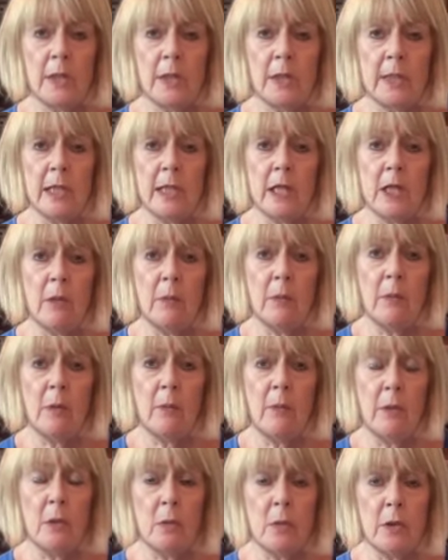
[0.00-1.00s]
Just take a
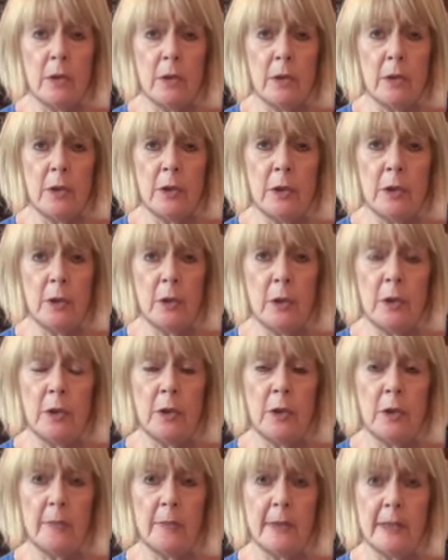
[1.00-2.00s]
moment or two
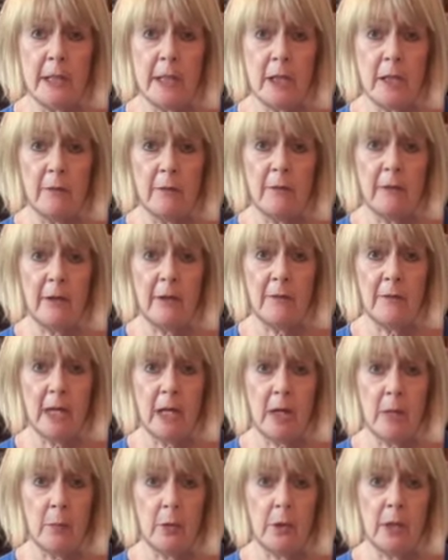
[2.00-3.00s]
to observe if
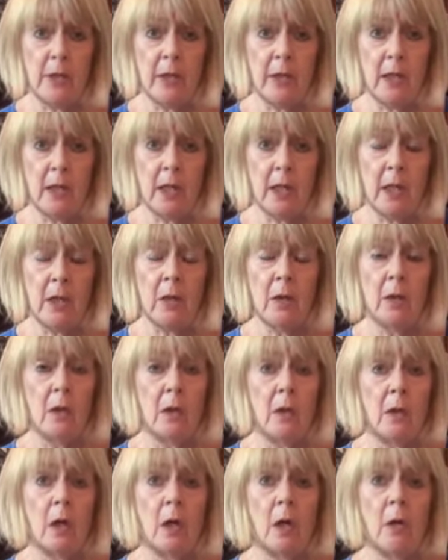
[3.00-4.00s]
that breathing
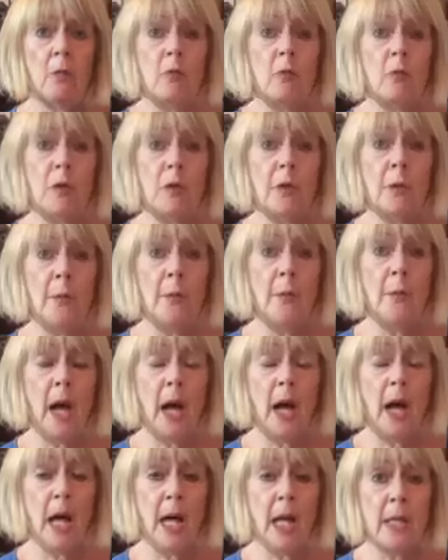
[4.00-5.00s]
rhythm
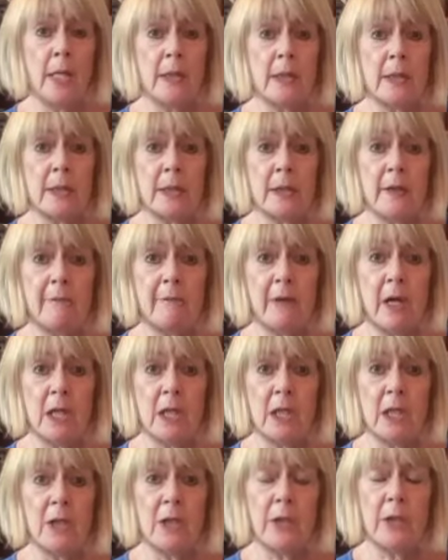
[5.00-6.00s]
has
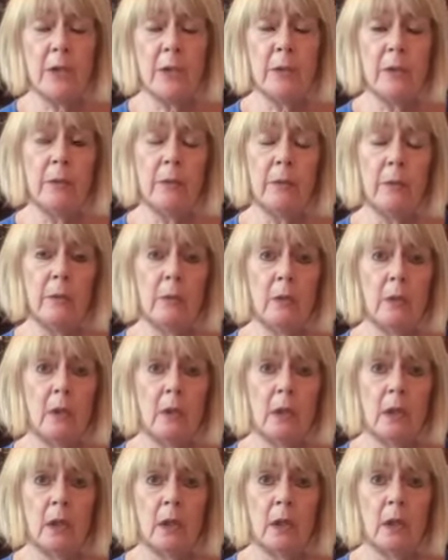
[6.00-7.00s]
affected you
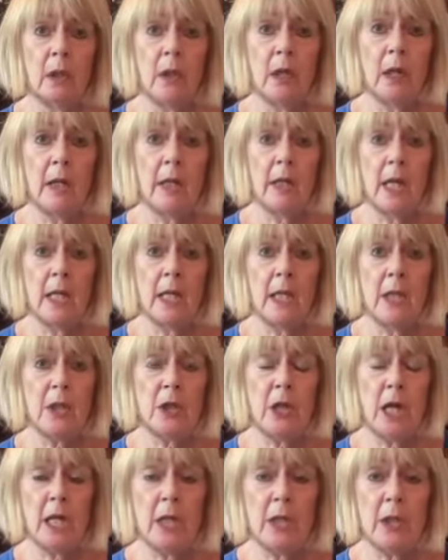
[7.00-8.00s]
and any
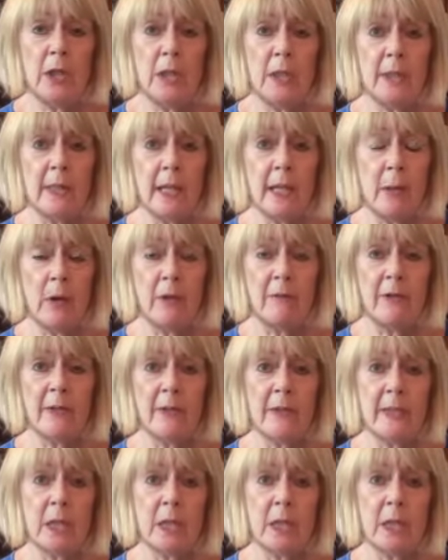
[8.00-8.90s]
changes, however